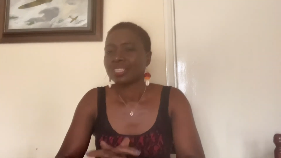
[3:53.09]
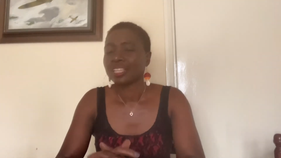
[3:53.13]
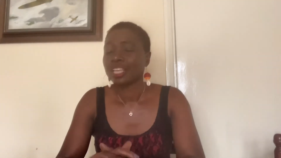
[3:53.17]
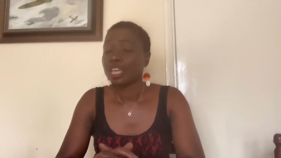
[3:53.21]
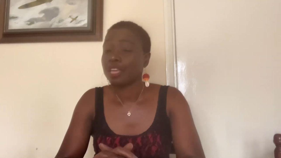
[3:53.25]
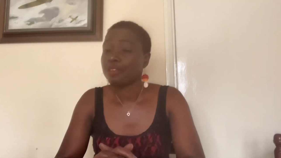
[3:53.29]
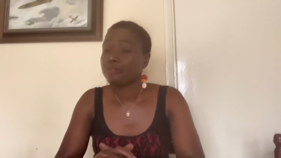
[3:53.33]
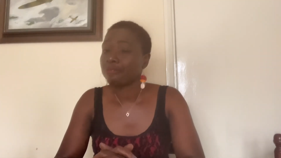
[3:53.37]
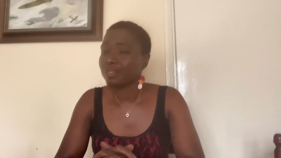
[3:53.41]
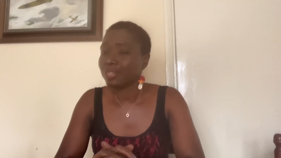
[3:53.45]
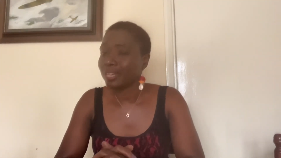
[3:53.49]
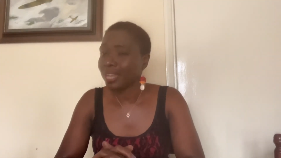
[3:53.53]

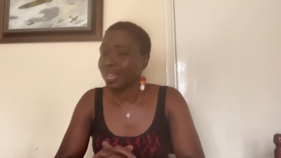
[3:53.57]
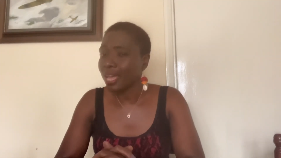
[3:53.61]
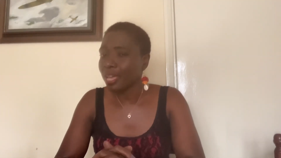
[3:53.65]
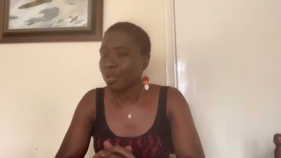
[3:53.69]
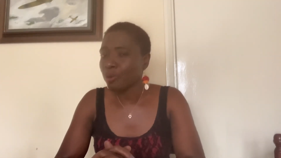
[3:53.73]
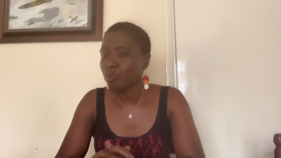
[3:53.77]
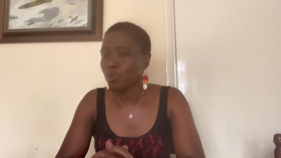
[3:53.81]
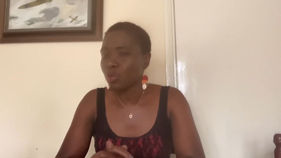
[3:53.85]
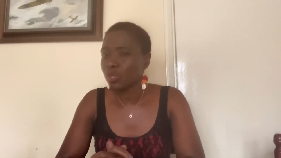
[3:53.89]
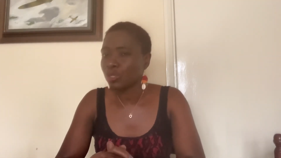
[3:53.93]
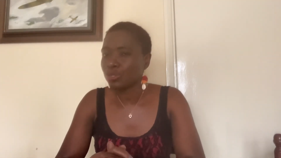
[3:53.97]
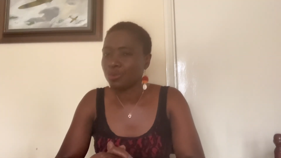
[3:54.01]
If you
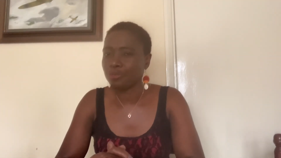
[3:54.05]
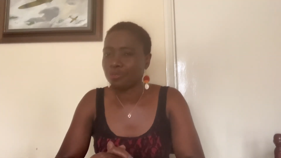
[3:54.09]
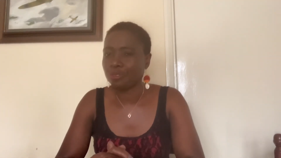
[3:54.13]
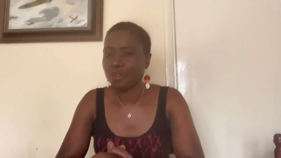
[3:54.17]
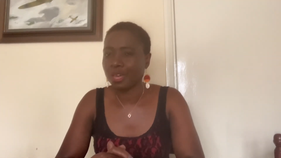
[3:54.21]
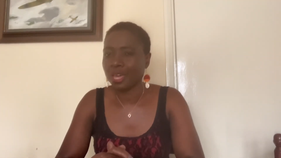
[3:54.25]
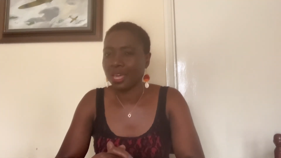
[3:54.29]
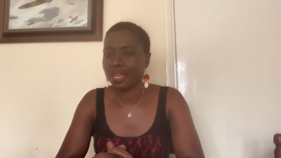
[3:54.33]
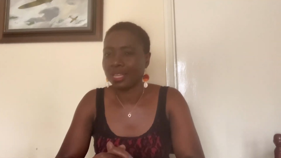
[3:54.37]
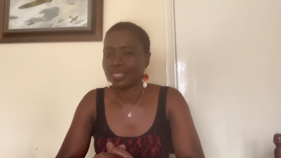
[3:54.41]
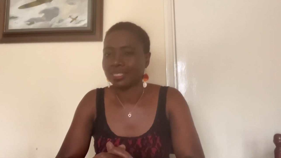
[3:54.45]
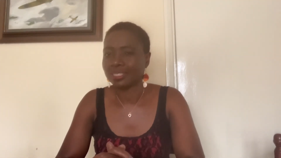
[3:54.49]
like what you've
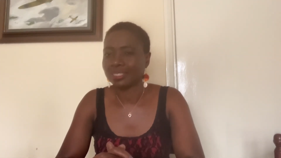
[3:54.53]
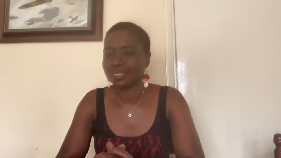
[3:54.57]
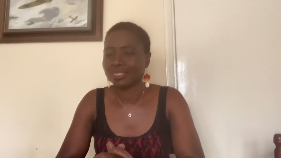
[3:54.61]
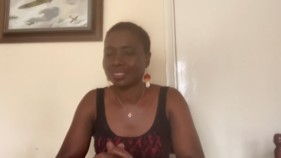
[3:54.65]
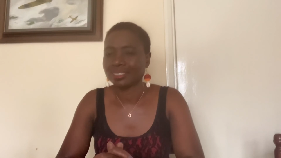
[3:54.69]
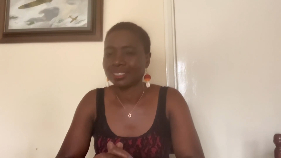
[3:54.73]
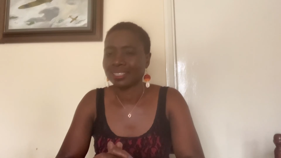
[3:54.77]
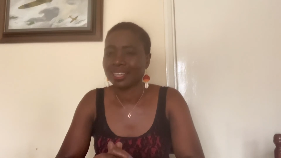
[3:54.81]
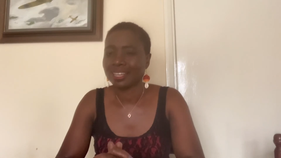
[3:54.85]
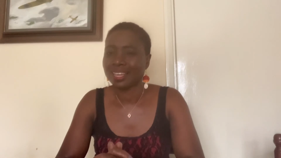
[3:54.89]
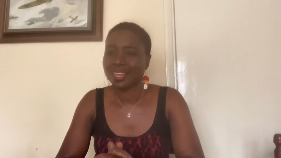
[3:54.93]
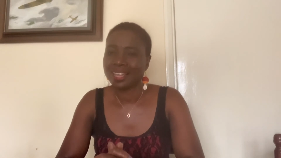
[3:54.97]
heard,
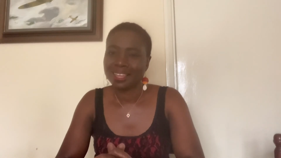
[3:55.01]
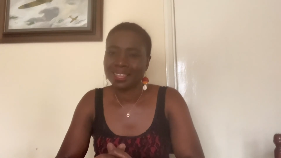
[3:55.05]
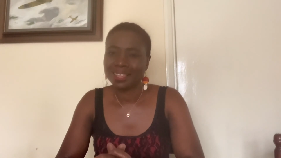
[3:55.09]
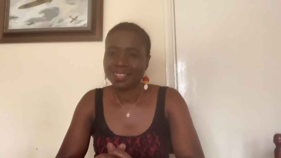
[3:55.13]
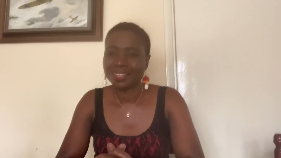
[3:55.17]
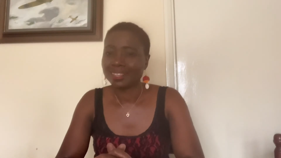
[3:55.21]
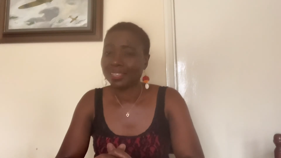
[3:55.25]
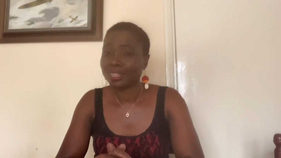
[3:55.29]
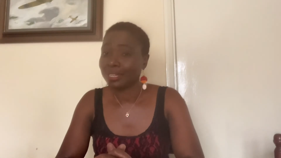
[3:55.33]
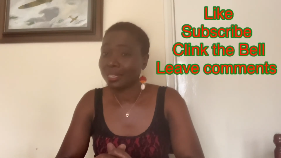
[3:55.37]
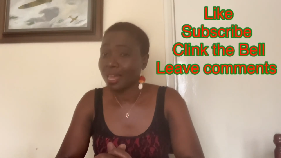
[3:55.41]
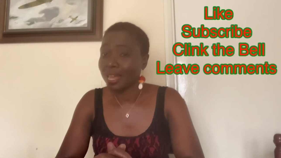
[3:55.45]

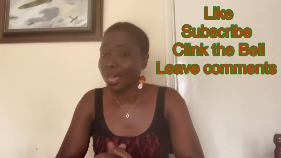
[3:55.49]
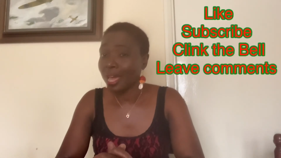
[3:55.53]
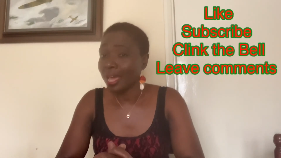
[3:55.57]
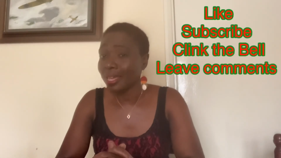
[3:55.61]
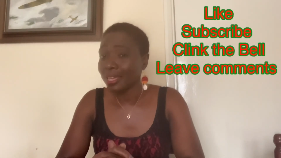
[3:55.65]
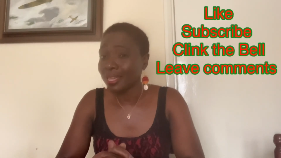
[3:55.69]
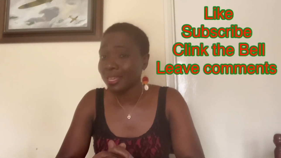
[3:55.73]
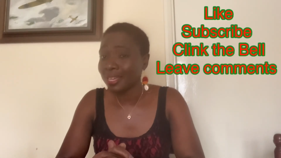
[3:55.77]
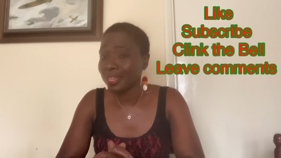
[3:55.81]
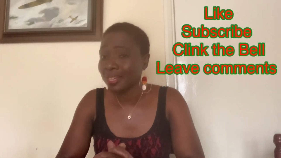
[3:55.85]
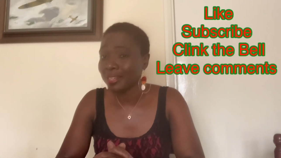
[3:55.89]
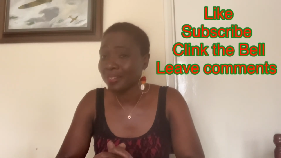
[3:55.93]

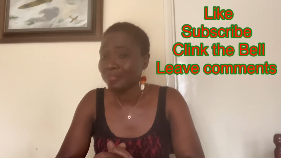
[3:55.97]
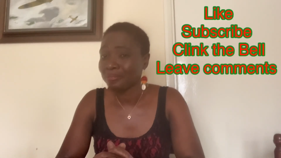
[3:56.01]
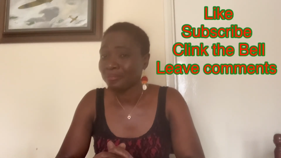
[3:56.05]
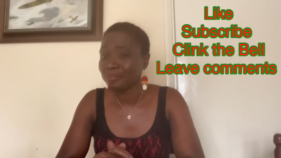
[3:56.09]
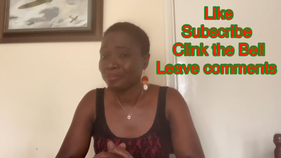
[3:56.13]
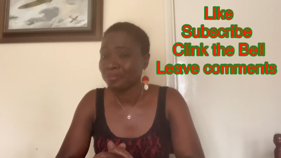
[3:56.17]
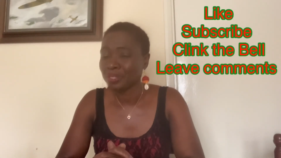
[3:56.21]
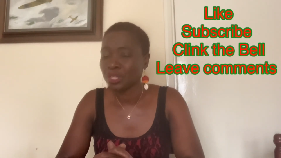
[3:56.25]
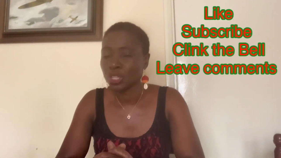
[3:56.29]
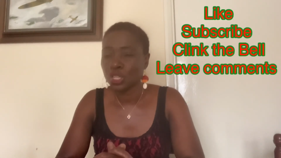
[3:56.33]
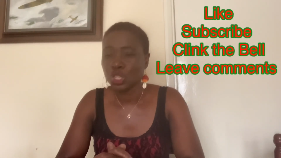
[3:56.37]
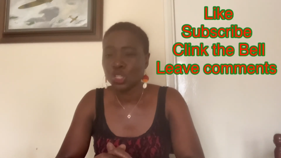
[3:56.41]
like,
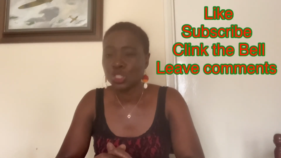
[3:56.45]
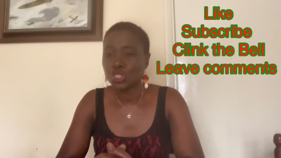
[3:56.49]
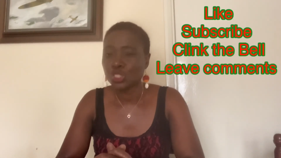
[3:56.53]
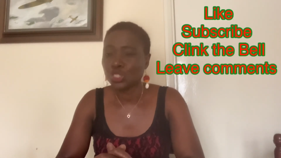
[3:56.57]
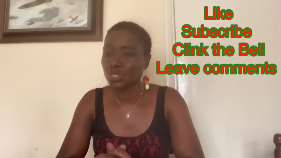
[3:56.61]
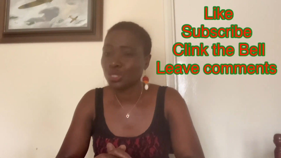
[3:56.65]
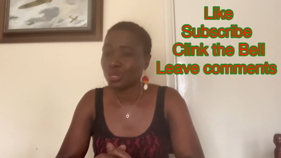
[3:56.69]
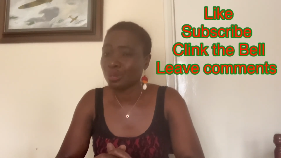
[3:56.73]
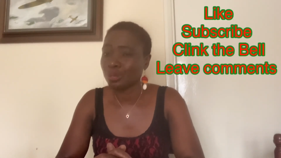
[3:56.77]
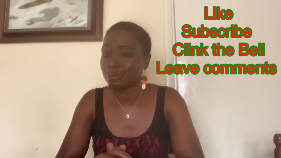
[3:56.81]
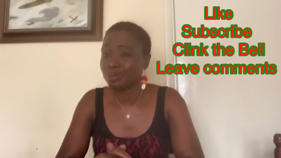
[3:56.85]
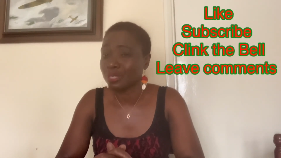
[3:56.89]

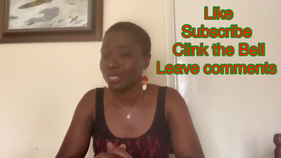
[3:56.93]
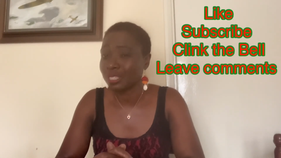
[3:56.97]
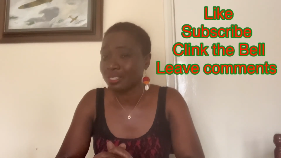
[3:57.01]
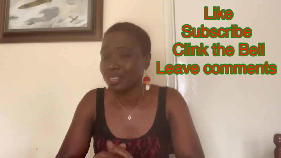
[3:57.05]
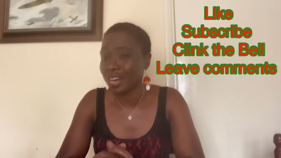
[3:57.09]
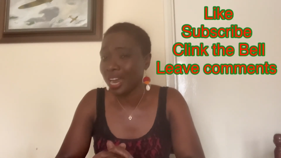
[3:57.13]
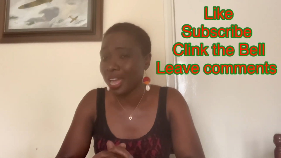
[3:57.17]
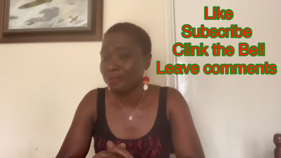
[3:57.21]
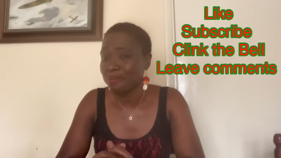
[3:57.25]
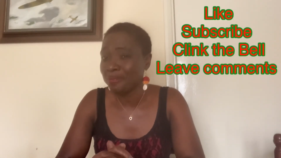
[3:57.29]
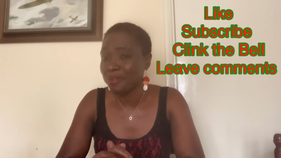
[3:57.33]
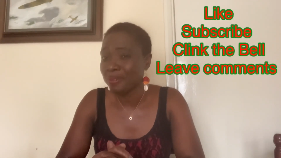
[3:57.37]

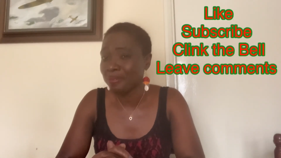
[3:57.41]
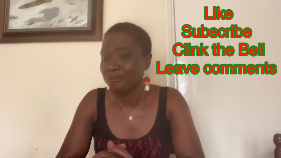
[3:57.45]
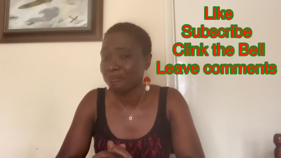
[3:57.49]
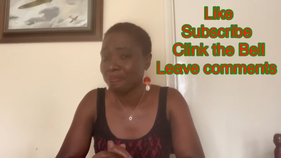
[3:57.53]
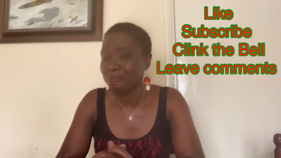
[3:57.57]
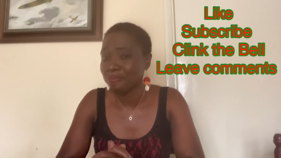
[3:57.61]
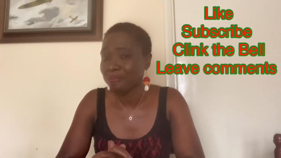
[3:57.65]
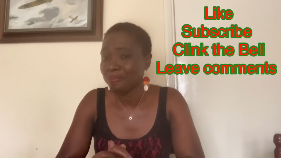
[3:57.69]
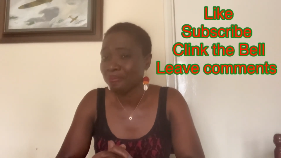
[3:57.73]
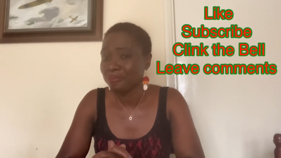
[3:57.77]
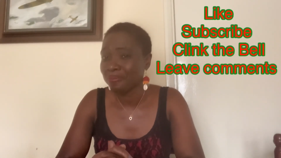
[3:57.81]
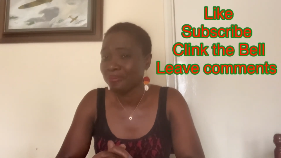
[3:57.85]
subscribe,
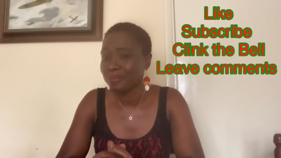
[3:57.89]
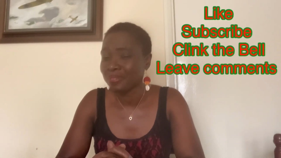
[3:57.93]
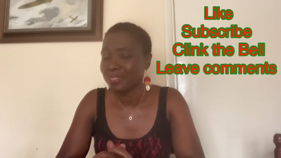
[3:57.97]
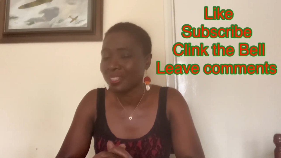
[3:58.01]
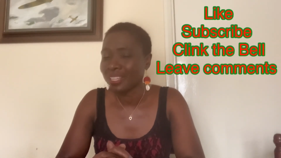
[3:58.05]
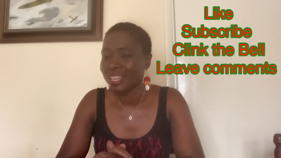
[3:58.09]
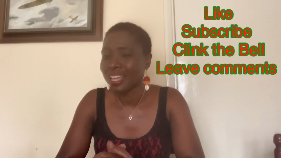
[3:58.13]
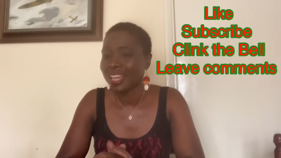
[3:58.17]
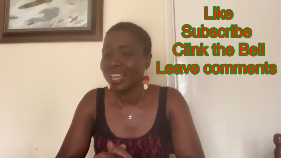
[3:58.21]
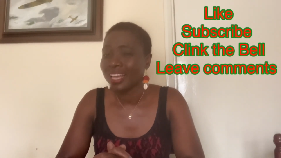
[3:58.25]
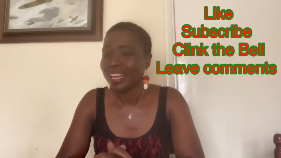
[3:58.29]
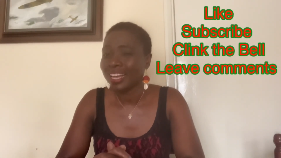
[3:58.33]

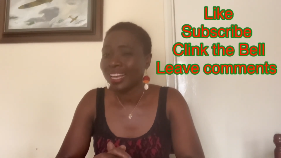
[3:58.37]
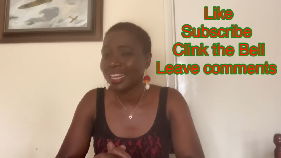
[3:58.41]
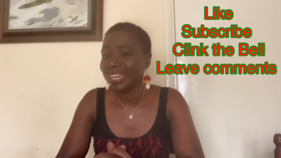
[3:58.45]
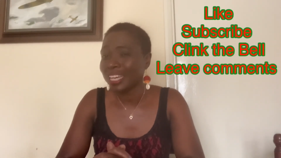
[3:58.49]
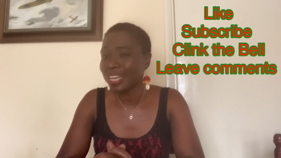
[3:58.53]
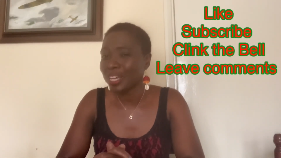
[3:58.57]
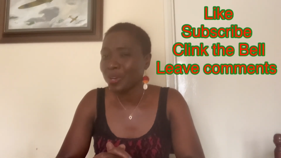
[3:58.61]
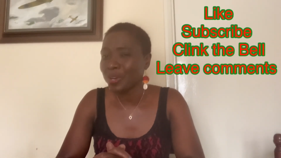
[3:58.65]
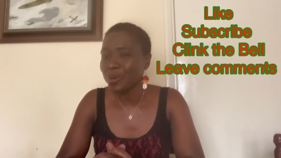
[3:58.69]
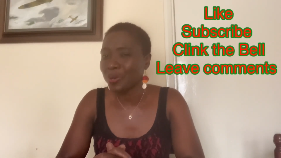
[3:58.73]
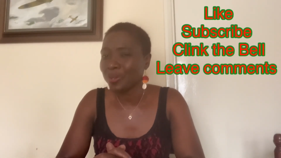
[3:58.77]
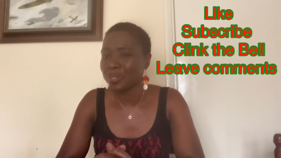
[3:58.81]

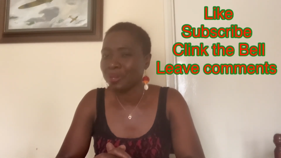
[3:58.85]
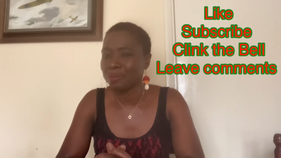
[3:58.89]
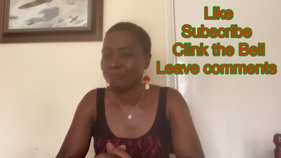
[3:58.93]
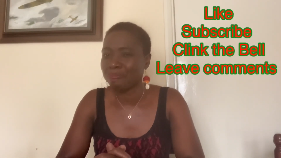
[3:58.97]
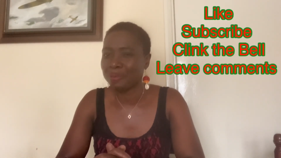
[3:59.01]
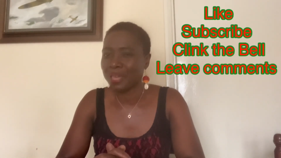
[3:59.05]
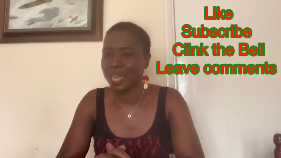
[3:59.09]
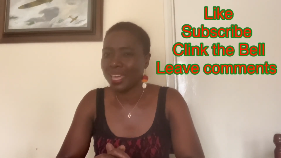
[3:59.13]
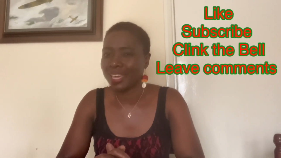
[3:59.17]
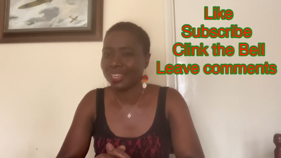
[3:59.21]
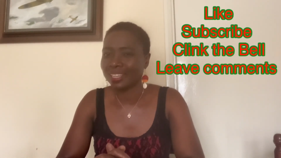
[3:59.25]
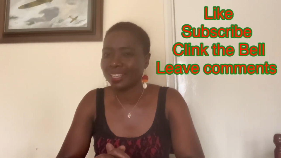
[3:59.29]
click on the
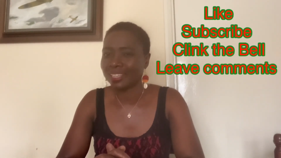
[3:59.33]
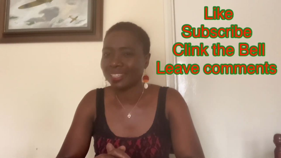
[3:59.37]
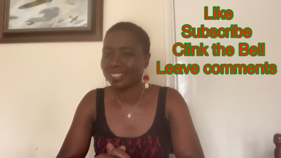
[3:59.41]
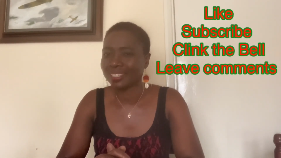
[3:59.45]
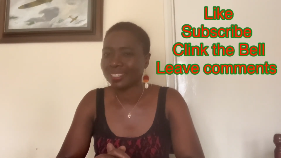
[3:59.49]
bell